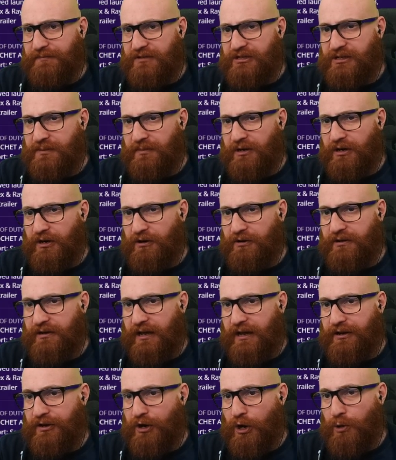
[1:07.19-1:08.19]
Samuro
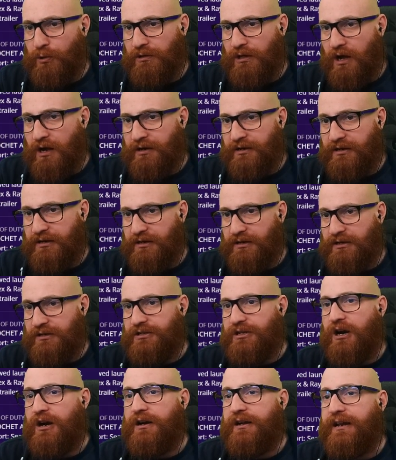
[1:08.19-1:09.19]
can no longer
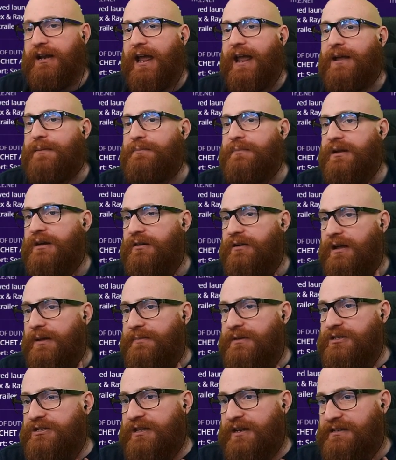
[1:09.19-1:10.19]
target a mirror
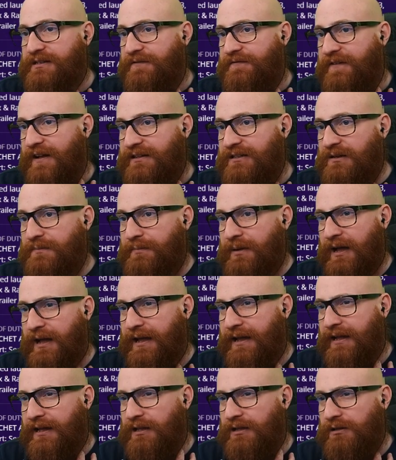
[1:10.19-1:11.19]
image that is affected
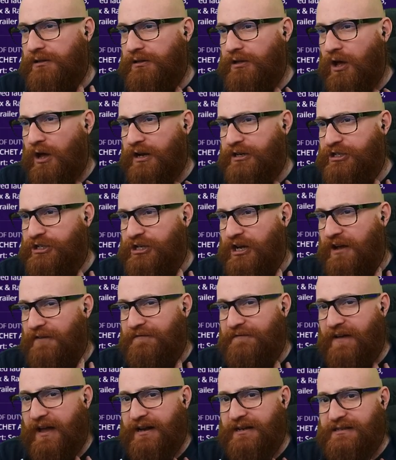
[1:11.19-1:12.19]
by launch
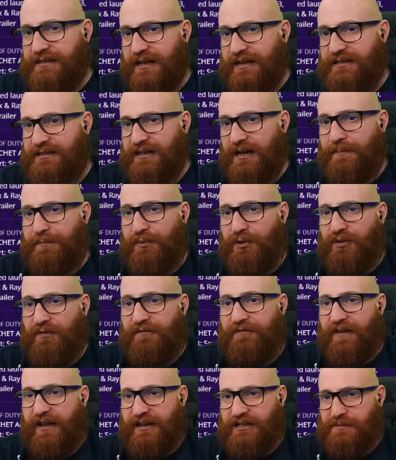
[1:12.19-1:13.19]
effects, example,
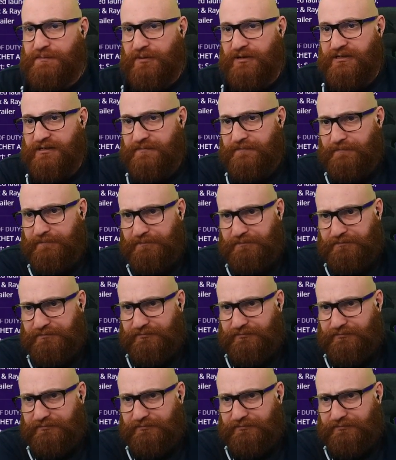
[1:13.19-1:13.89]
Phase Prism.